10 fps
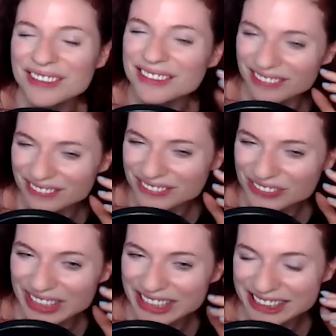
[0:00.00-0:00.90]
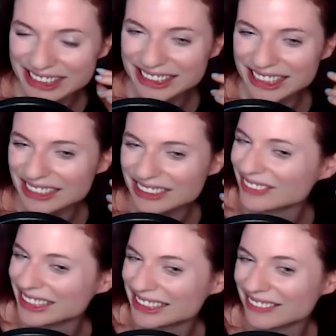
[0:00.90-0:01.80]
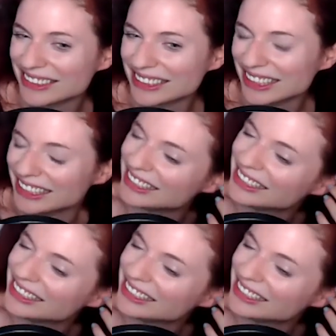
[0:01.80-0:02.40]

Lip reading: of 2016 and 2017.